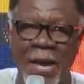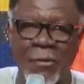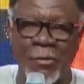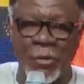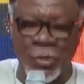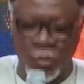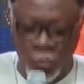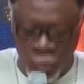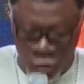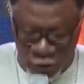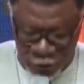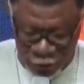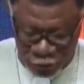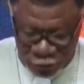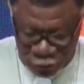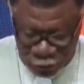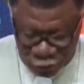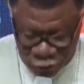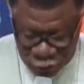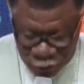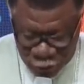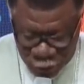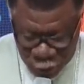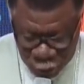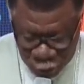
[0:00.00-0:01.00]
I would
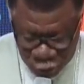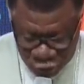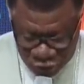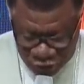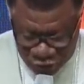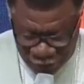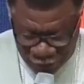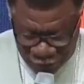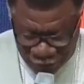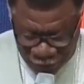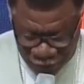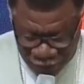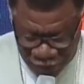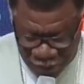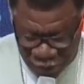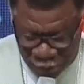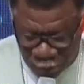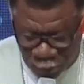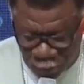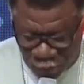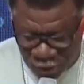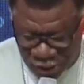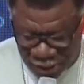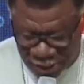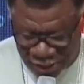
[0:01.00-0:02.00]
want you to note
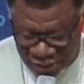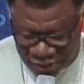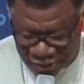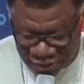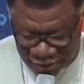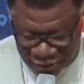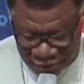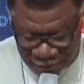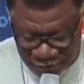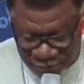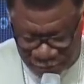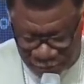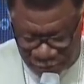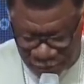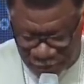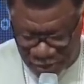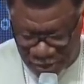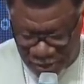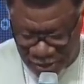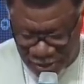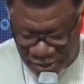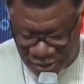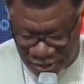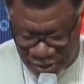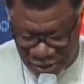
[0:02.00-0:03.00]
three words,
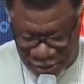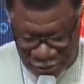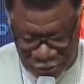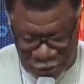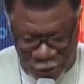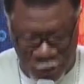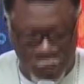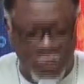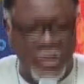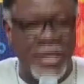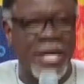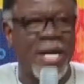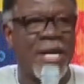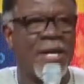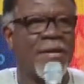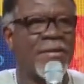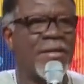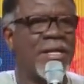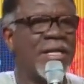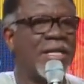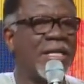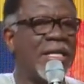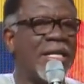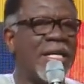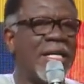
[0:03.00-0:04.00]
each
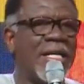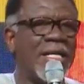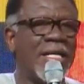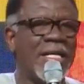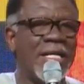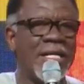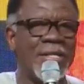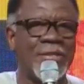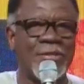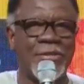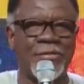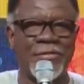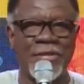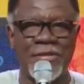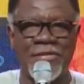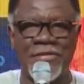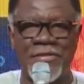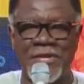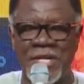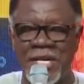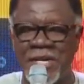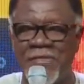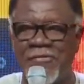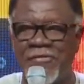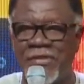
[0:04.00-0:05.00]
occurring in each
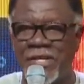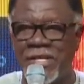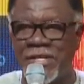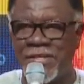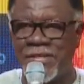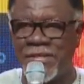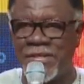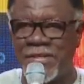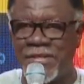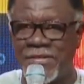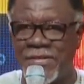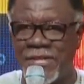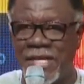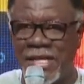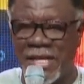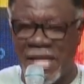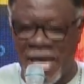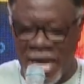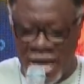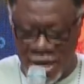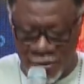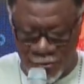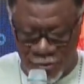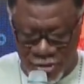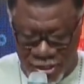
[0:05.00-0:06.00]
of the three verses
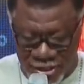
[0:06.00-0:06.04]
that